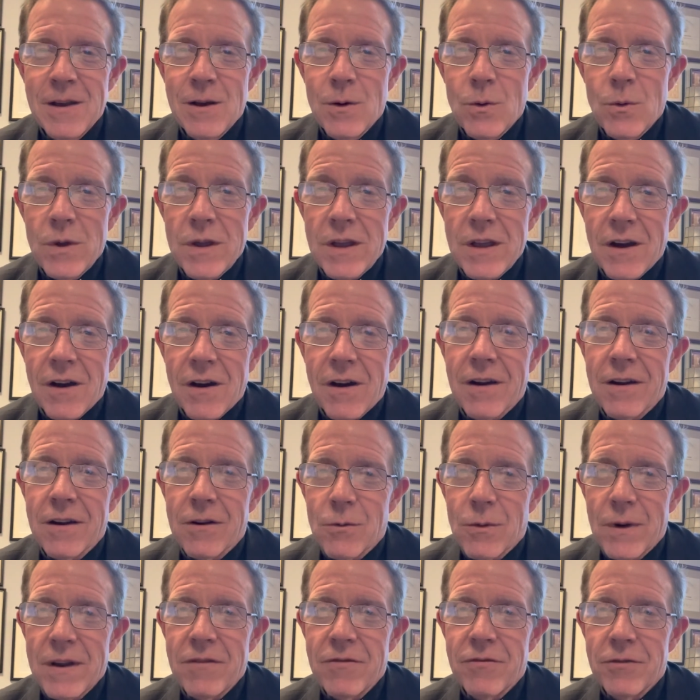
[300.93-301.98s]
We are
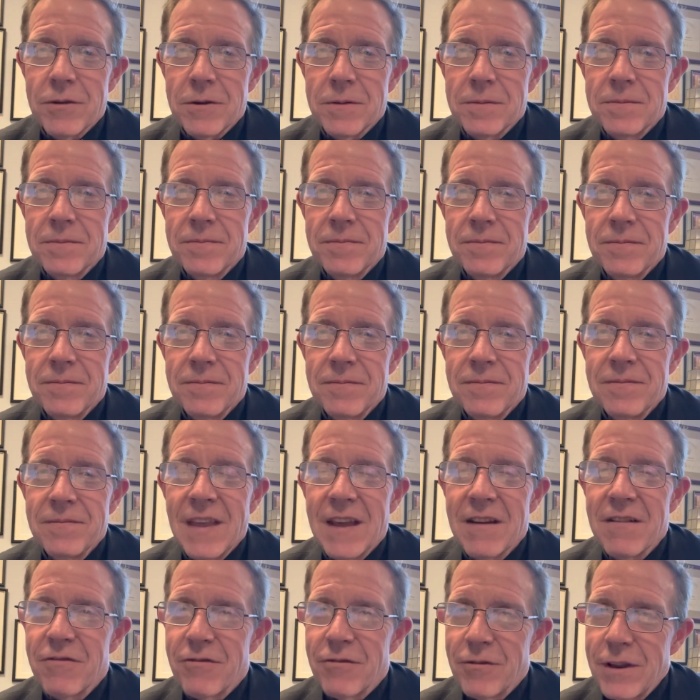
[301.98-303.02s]
grateful,
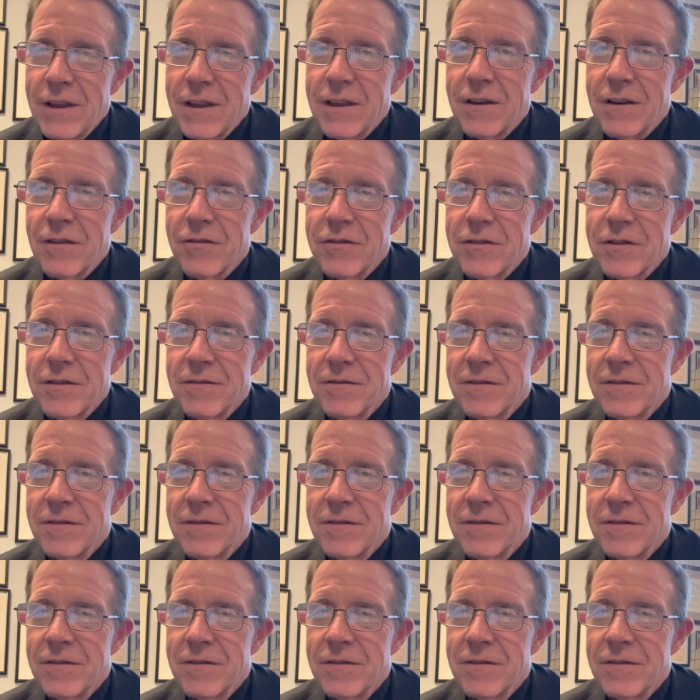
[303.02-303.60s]
that free gift